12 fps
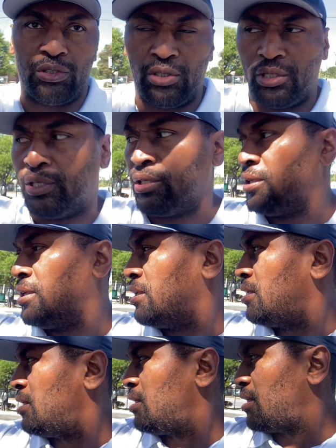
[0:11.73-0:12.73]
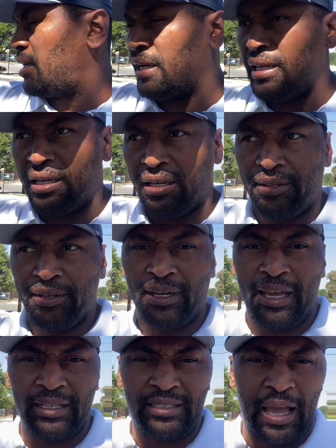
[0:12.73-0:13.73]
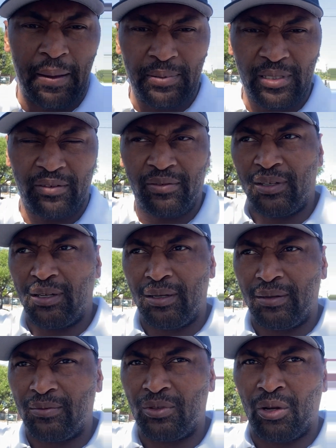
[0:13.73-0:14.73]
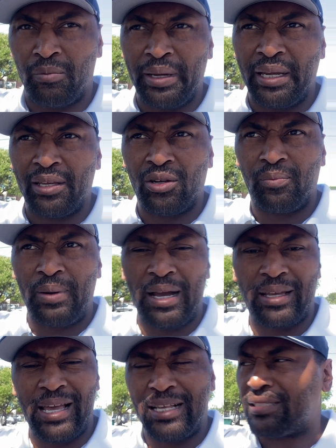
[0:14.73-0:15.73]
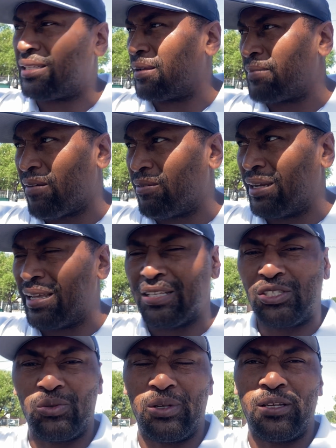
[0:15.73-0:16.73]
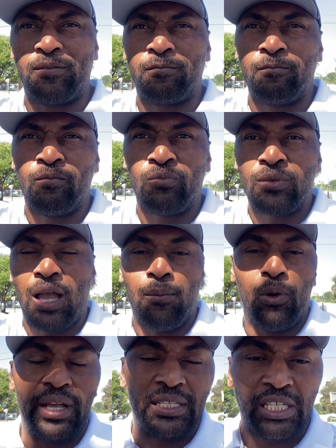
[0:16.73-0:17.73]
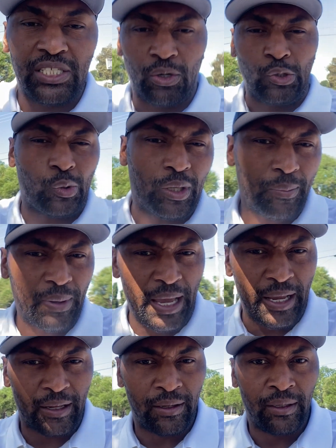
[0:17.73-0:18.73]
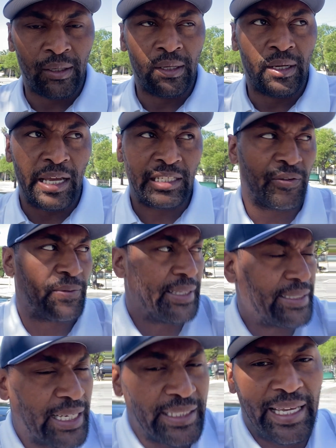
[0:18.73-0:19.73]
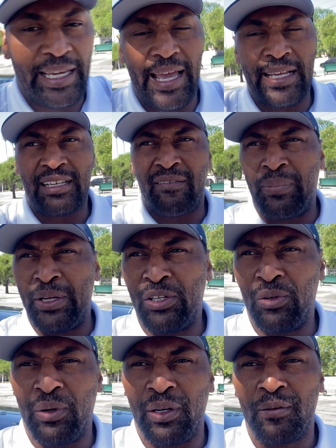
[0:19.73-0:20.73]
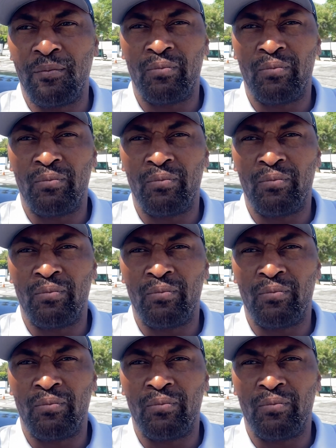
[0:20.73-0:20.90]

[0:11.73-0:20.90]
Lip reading: or any other types of media or podcasting. I'm not really into it. I'm more into social impact and different things like that, as I've been doing,